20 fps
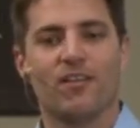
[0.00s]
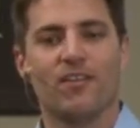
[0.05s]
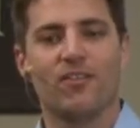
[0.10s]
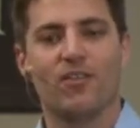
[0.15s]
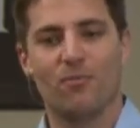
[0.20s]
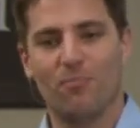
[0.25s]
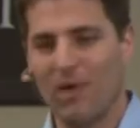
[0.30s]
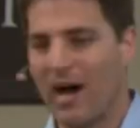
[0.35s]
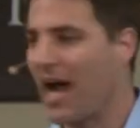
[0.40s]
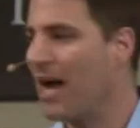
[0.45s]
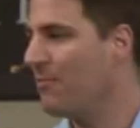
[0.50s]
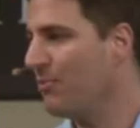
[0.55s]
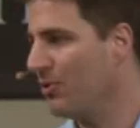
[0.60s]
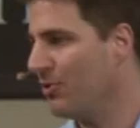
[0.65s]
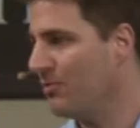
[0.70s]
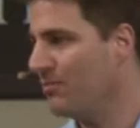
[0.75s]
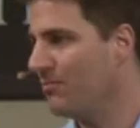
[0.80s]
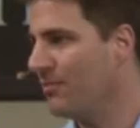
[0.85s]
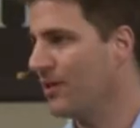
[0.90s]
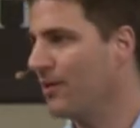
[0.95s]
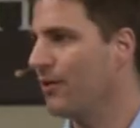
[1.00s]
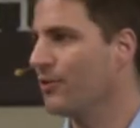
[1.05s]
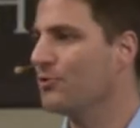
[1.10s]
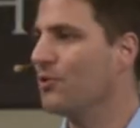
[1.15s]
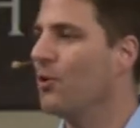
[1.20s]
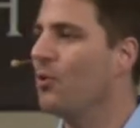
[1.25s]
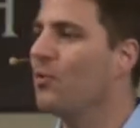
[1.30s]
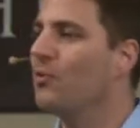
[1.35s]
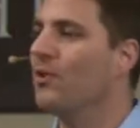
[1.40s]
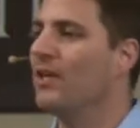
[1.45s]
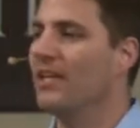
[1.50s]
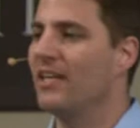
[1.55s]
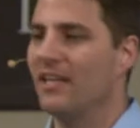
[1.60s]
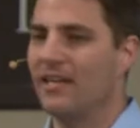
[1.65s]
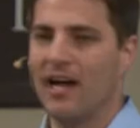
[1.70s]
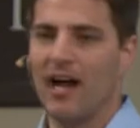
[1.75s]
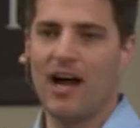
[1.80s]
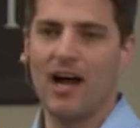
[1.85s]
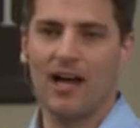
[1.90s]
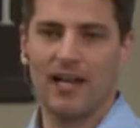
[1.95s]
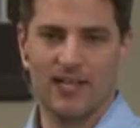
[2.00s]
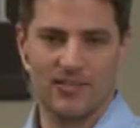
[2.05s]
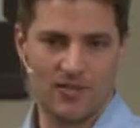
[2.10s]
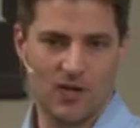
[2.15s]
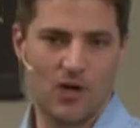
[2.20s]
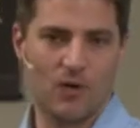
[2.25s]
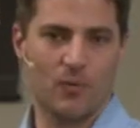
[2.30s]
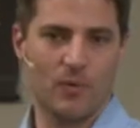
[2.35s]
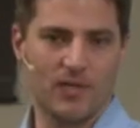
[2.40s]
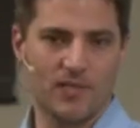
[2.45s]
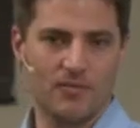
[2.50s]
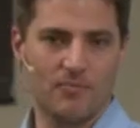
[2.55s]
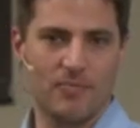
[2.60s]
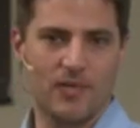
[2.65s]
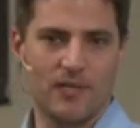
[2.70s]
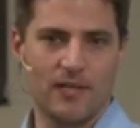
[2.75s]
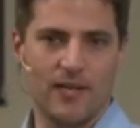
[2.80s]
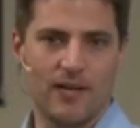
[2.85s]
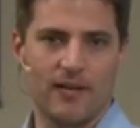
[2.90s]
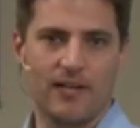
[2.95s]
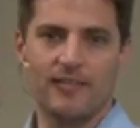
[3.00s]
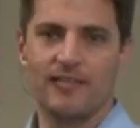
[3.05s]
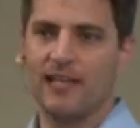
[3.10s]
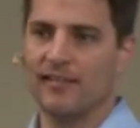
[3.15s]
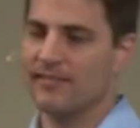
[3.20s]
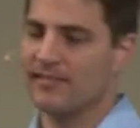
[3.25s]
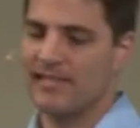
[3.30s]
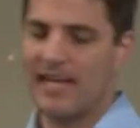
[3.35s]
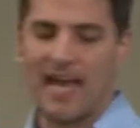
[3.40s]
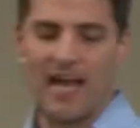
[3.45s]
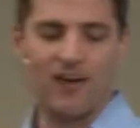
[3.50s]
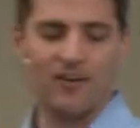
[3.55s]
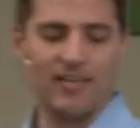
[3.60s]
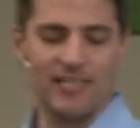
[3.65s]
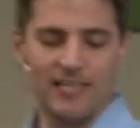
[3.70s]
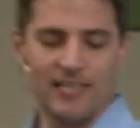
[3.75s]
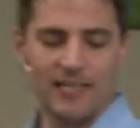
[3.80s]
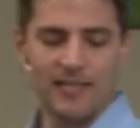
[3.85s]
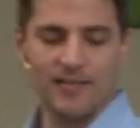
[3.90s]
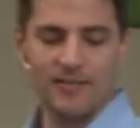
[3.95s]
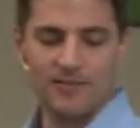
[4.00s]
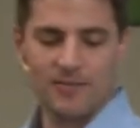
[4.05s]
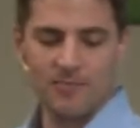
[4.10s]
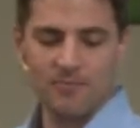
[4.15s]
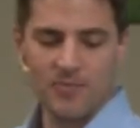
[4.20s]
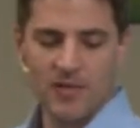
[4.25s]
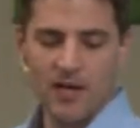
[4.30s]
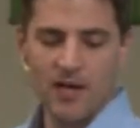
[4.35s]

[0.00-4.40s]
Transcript: The Bible, because only God has always been there. And he tells us how he did it.